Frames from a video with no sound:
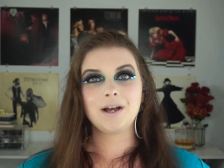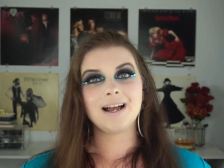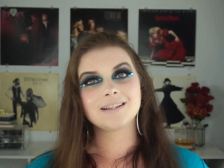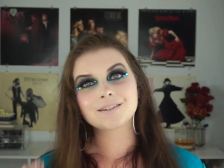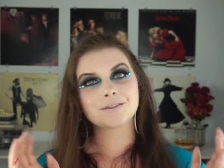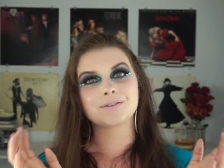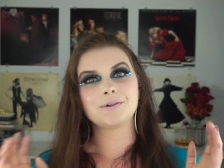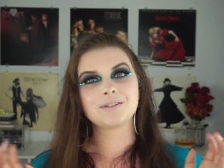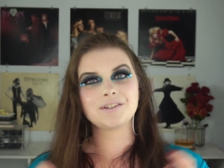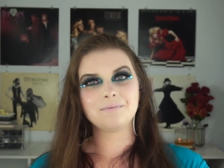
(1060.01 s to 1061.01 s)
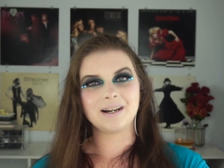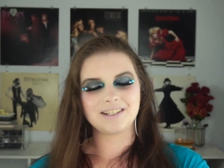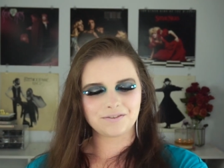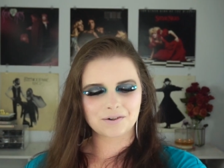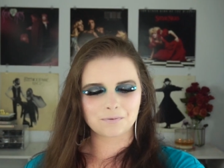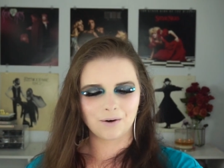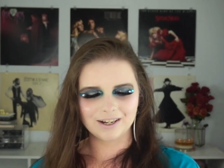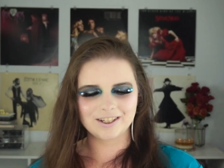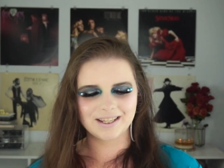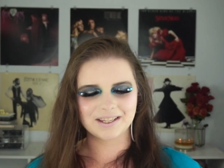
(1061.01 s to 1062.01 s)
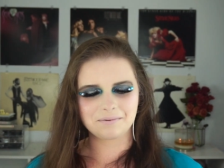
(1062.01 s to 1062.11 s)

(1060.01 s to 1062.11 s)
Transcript: guys so, so much for watching.